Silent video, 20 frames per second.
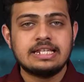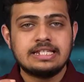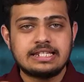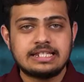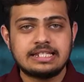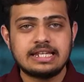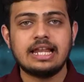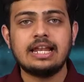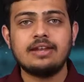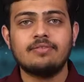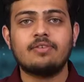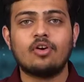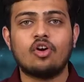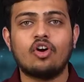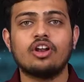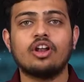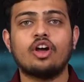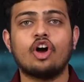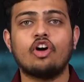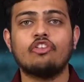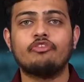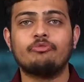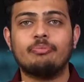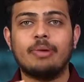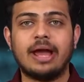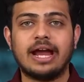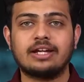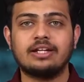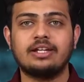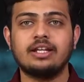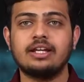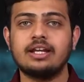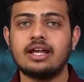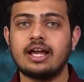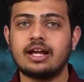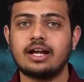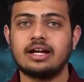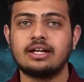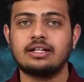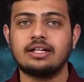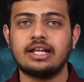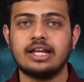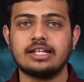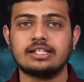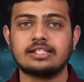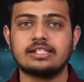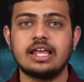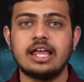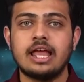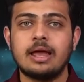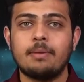Cell wall of bacteria contains